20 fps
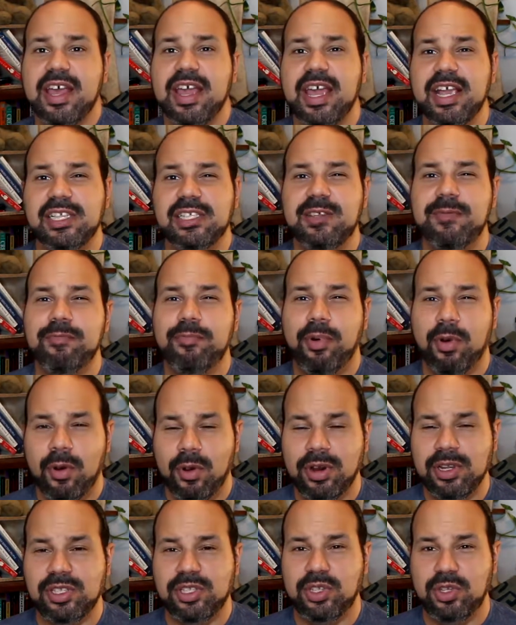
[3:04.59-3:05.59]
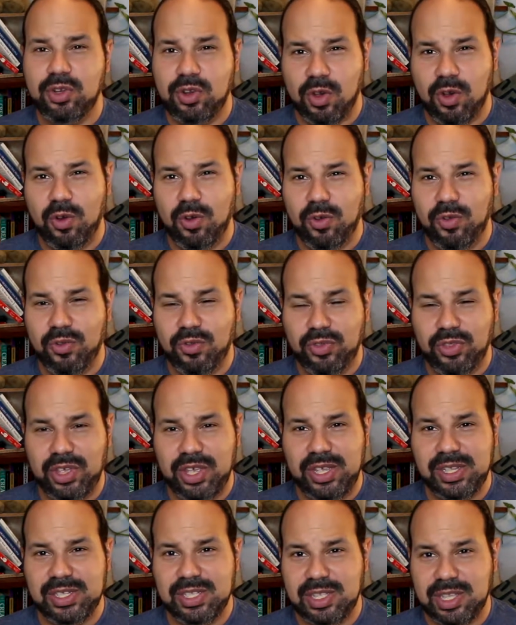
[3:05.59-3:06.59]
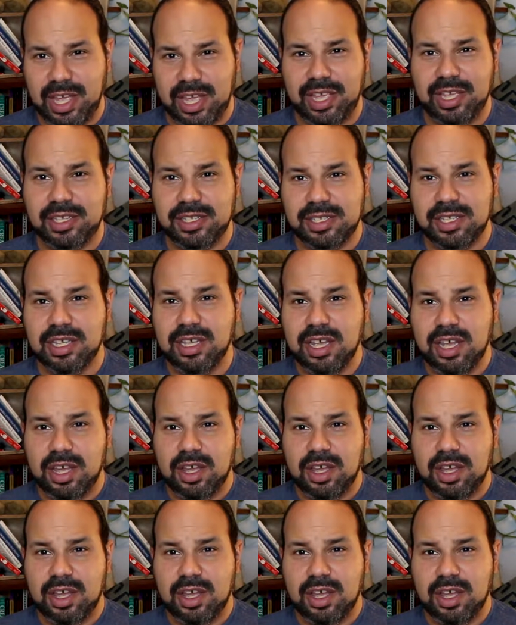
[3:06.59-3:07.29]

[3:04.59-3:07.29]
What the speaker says: It's important to know these things.